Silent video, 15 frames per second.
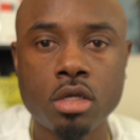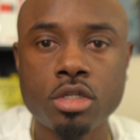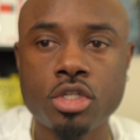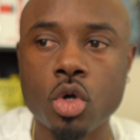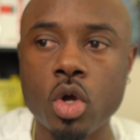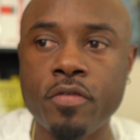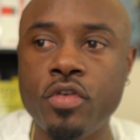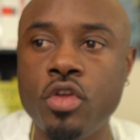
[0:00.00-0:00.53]

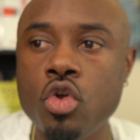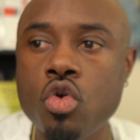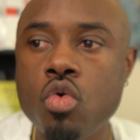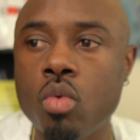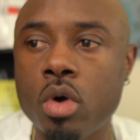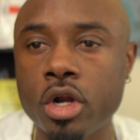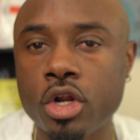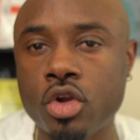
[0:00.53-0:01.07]
So if you
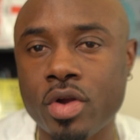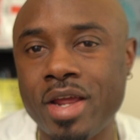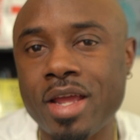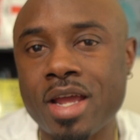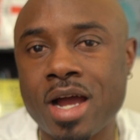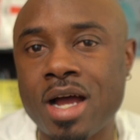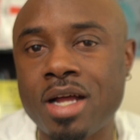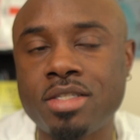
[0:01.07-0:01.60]
want to
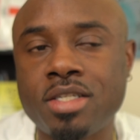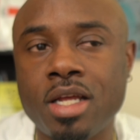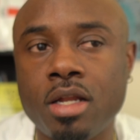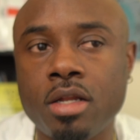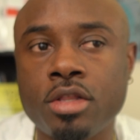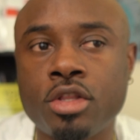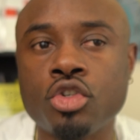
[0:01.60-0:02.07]
create content,